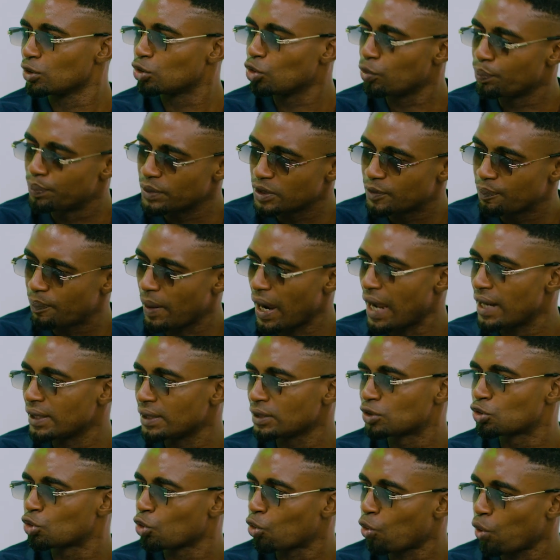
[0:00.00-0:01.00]
to beat
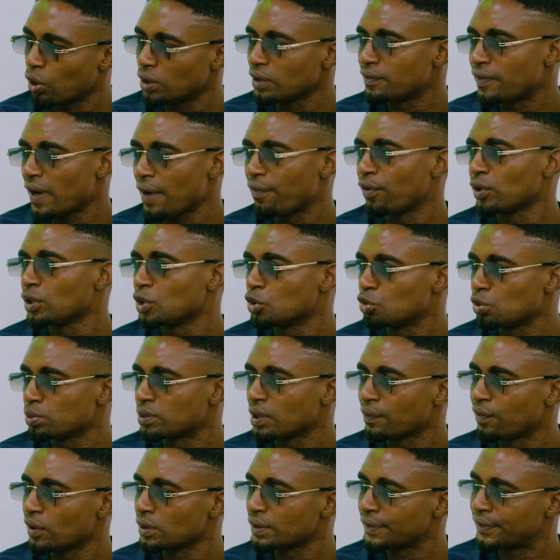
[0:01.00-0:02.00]
Pirates to qualify for the group
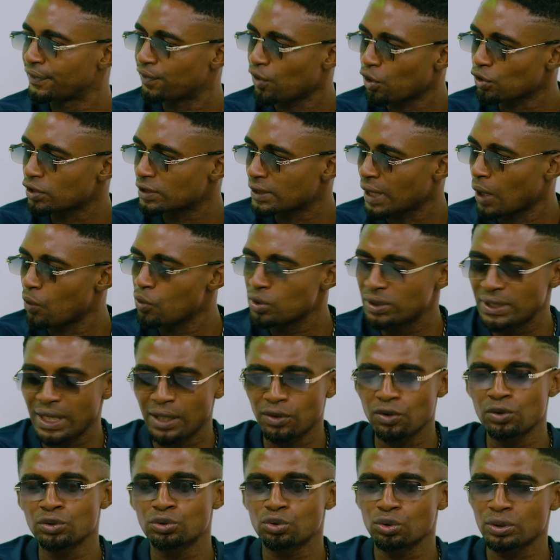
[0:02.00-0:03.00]
stage for the first time, which they
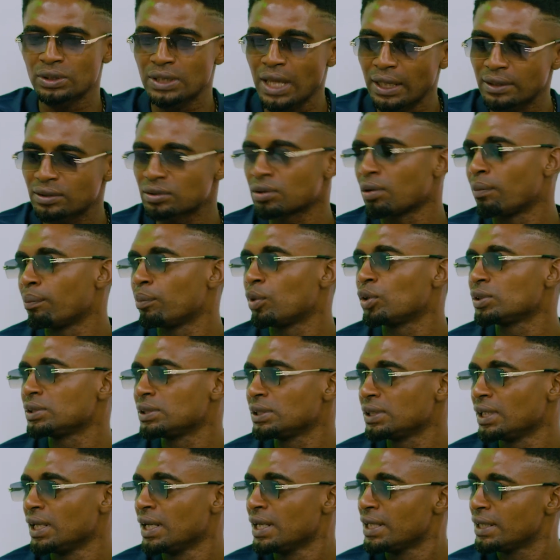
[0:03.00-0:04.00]
are going to get some
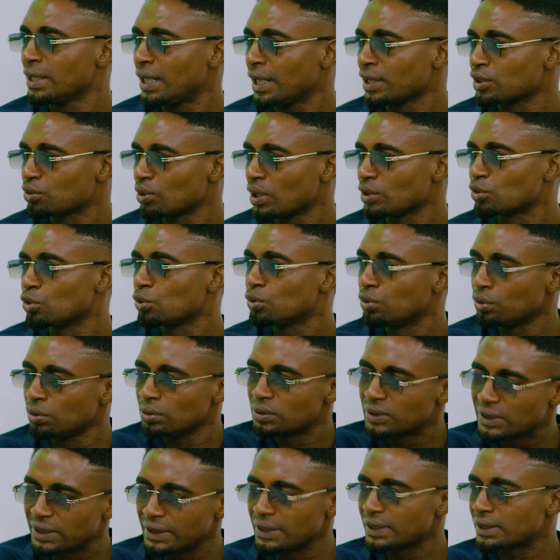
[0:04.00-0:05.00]
money as well. So do
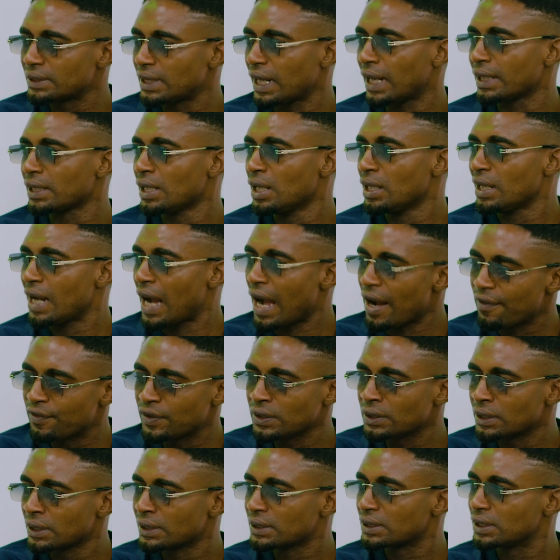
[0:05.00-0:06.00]
you think that
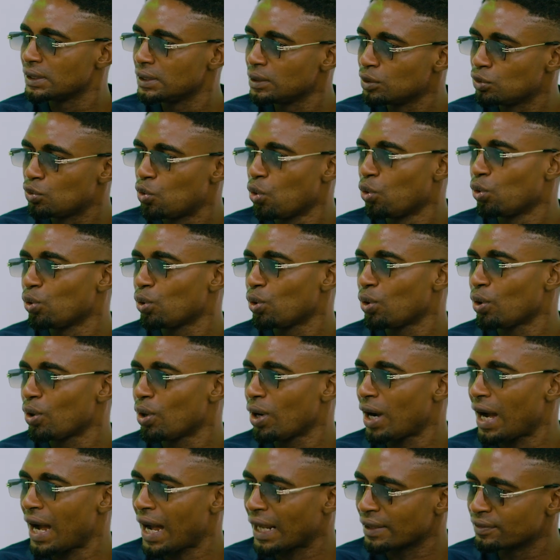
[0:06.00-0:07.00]
having 3 goal
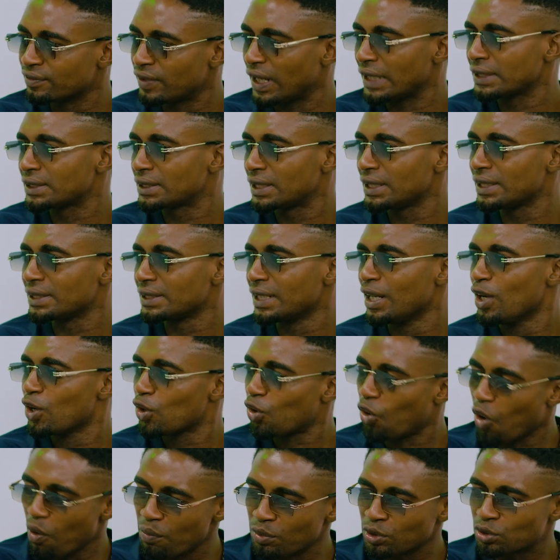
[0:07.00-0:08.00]
advantage
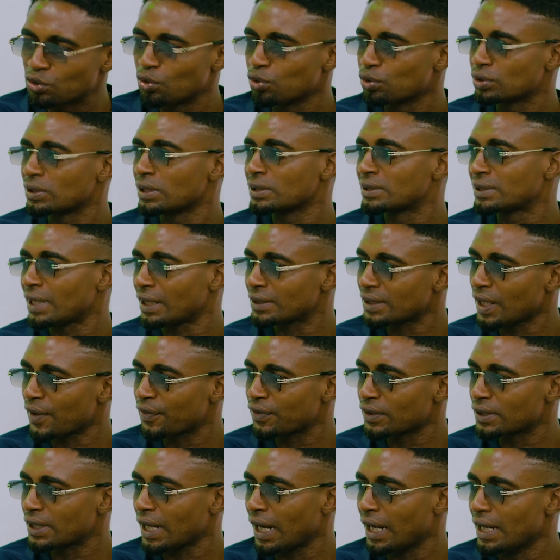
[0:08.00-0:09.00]
coming to South
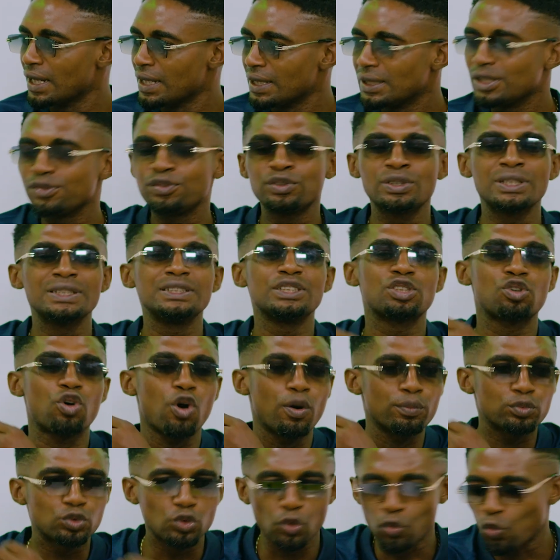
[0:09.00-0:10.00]
Africa, even it
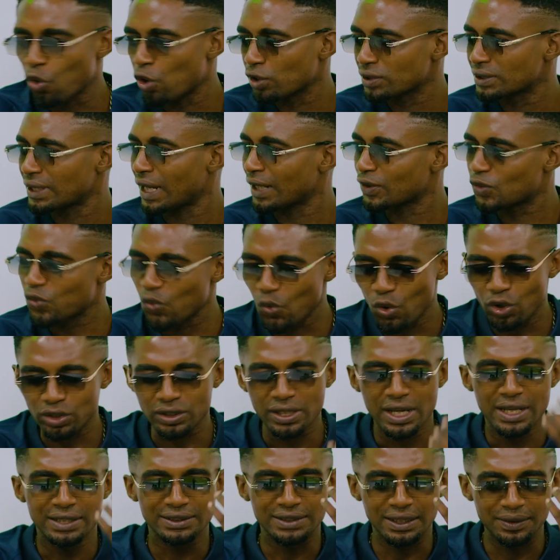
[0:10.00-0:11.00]
come to worst at
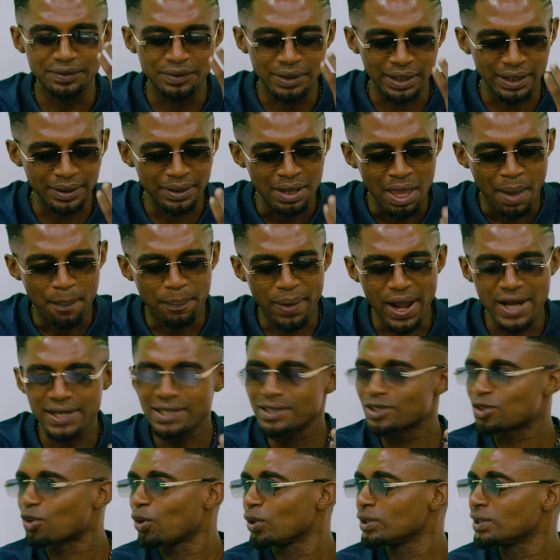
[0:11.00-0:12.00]
worst,
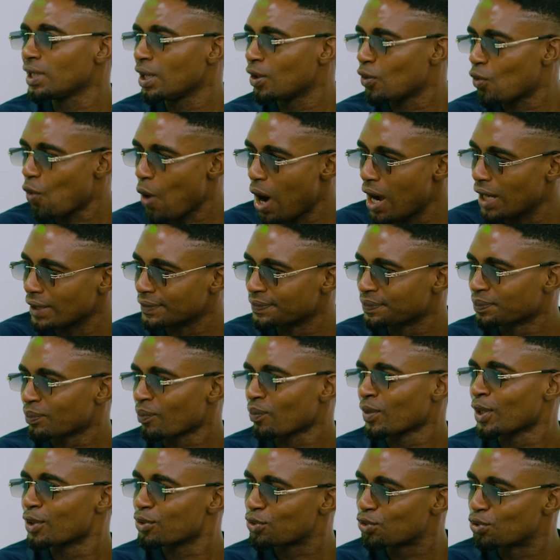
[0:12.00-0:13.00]
Pirates scored them
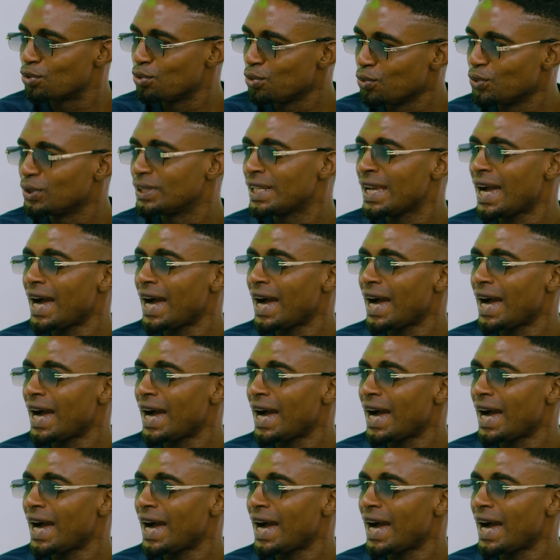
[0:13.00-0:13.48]
1-2, will they